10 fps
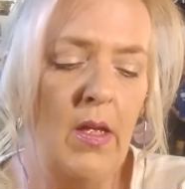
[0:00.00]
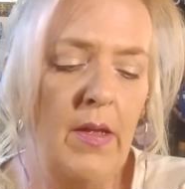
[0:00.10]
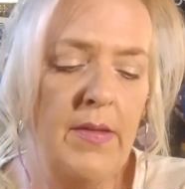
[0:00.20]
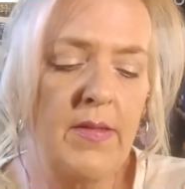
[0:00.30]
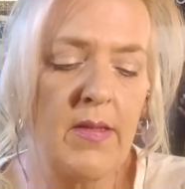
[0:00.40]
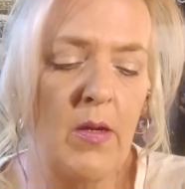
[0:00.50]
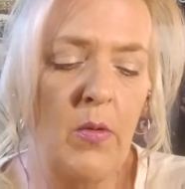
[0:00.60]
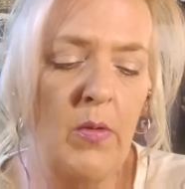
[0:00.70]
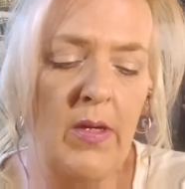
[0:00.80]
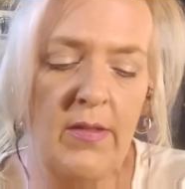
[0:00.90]

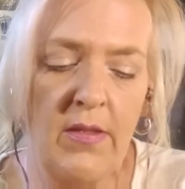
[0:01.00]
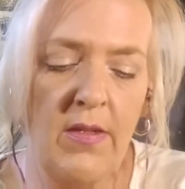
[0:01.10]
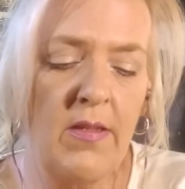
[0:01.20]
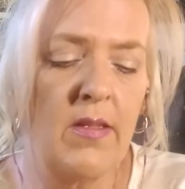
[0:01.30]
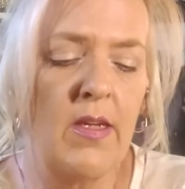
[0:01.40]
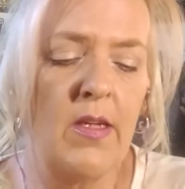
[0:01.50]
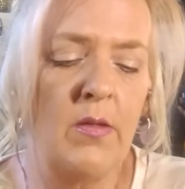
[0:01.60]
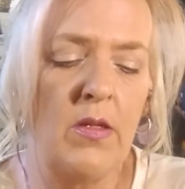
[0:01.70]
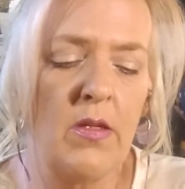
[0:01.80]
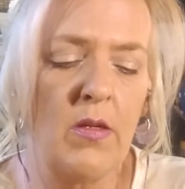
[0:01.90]
So, as I just
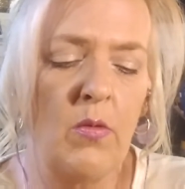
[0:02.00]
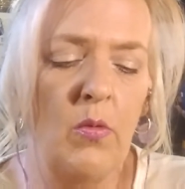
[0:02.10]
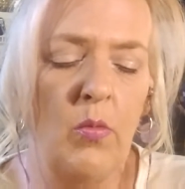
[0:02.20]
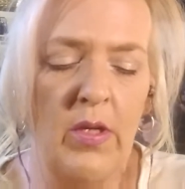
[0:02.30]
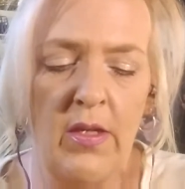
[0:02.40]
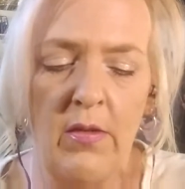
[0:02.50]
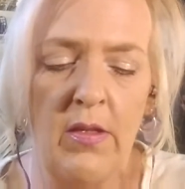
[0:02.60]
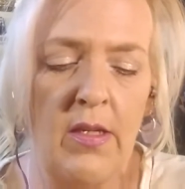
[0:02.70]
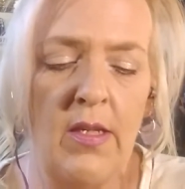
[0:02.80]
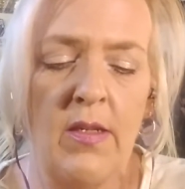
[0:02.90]
said, we know
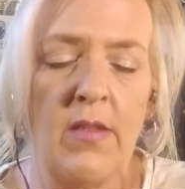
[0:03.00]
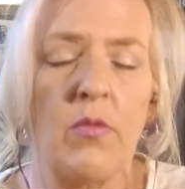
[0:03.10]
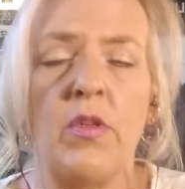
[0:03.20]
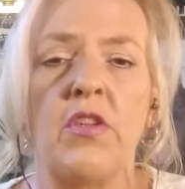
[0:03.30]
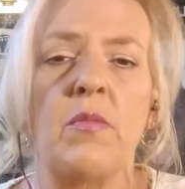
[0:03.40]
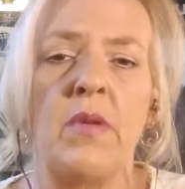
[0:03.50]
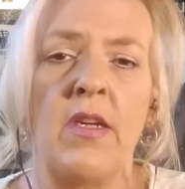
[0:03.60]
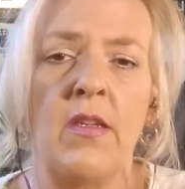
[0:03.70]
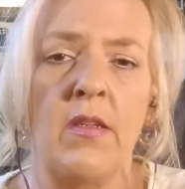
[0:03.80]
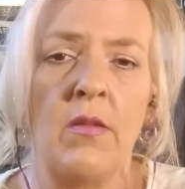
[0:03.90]
that Elon's the richest
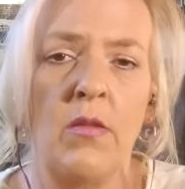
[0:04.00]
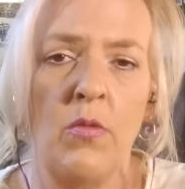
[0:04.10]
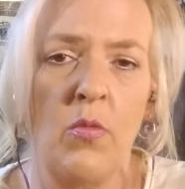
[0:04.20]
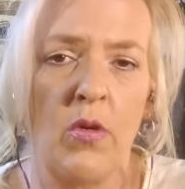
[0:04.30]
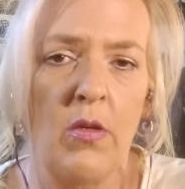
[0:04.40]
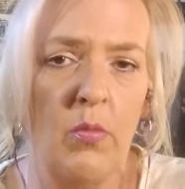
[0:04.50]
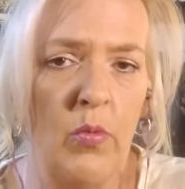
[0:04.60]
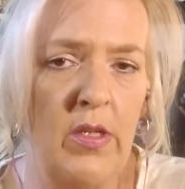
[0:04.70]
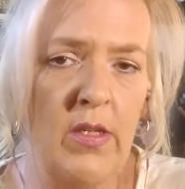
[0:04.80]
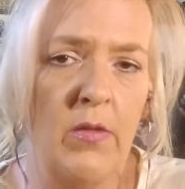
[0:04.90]
man in the world.
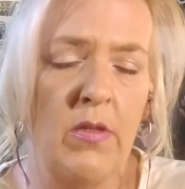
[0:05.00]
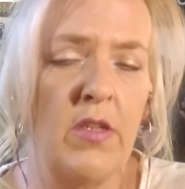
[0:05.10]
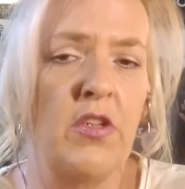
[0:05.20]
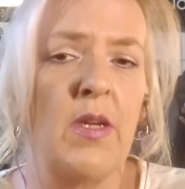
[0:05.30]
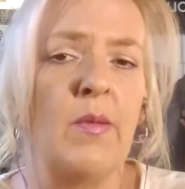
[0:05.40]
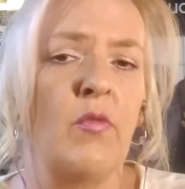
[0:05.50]
We know that James